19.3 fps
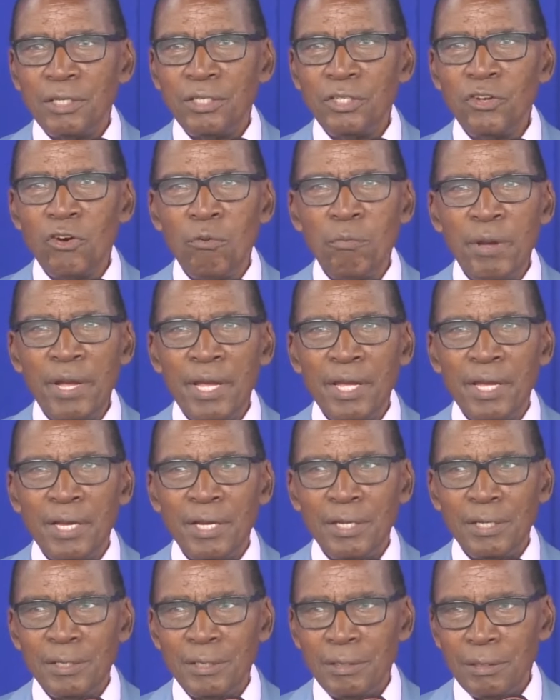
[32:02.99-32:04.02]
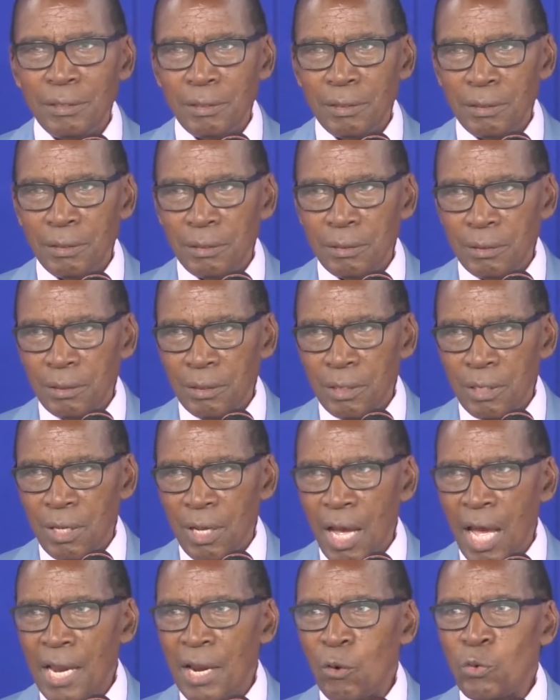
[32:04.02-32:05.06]
Niombe.
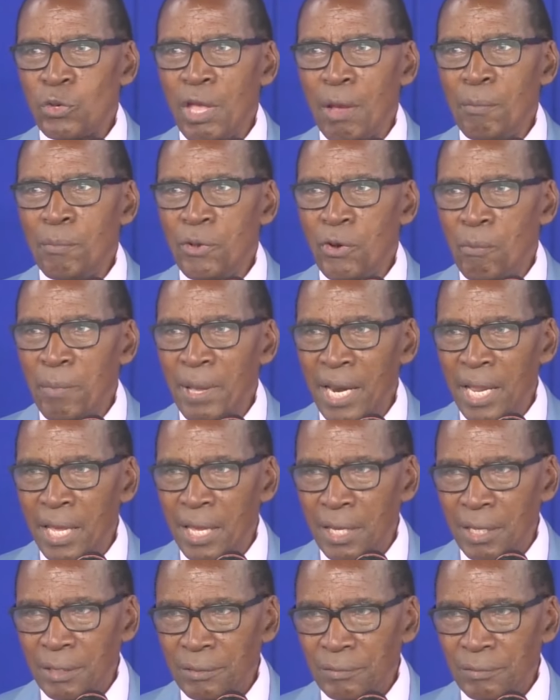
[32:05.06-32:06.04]
Anakuja mbio mbele.